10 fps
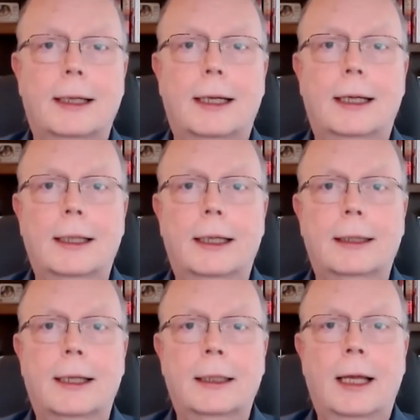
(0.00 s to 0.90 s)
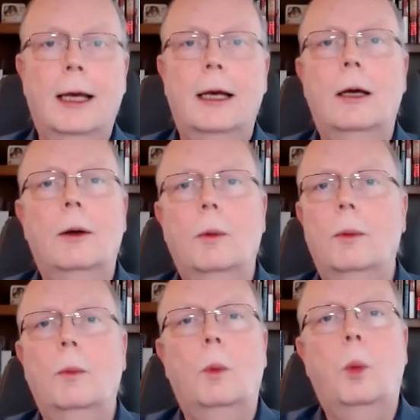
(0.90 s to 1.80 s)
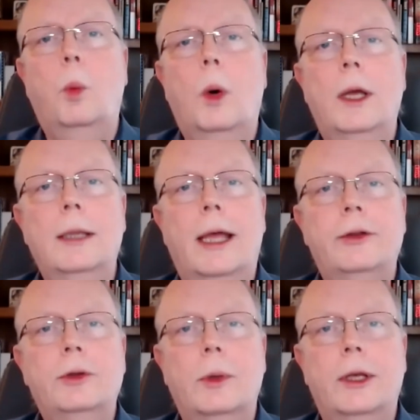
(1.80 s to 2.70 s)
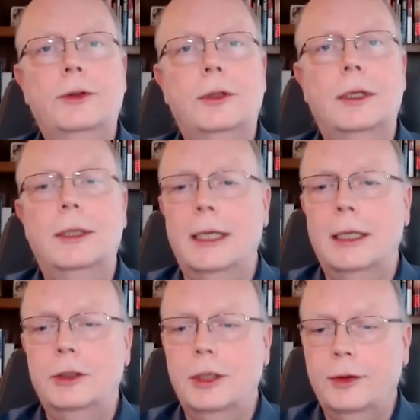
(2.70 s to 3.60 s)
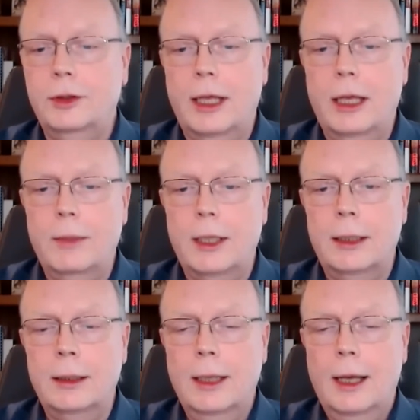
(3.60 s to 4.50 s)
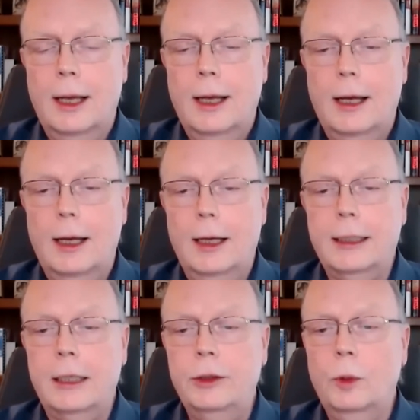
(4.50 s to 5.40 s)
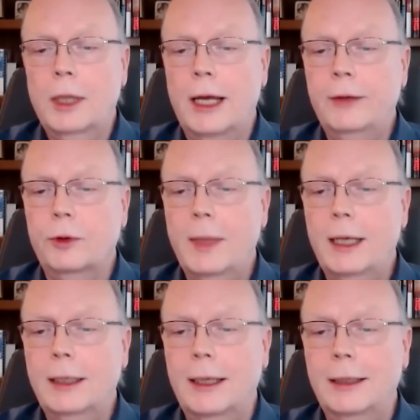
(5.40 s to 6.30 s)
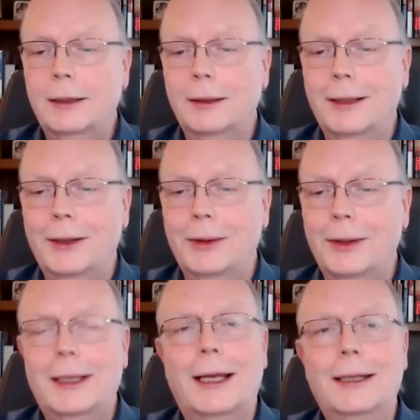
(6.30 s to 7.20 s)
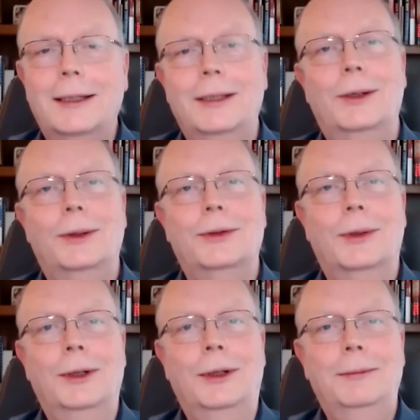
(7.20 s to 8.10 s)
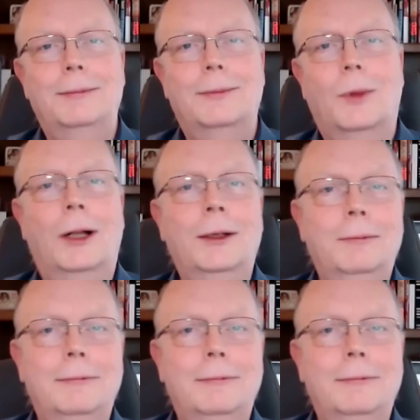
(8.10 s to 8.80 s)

I like that. One last question, it just came in. Can you apply for Medicaid later than 19 years old, Walt?